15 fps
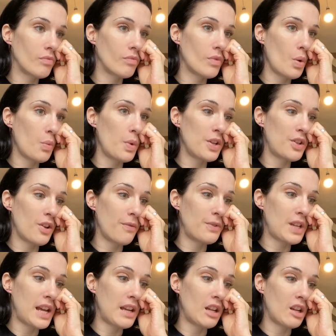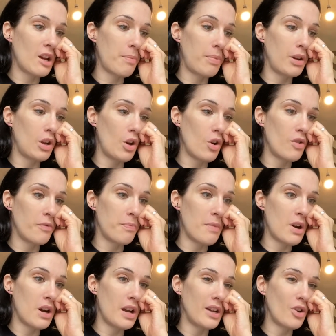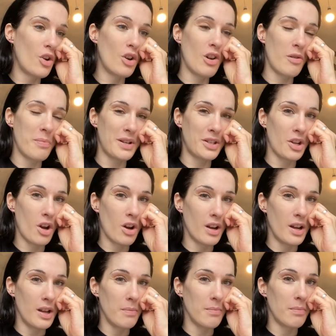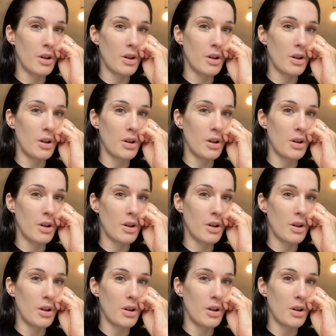which have taken up a lot of my, not a lot of my time,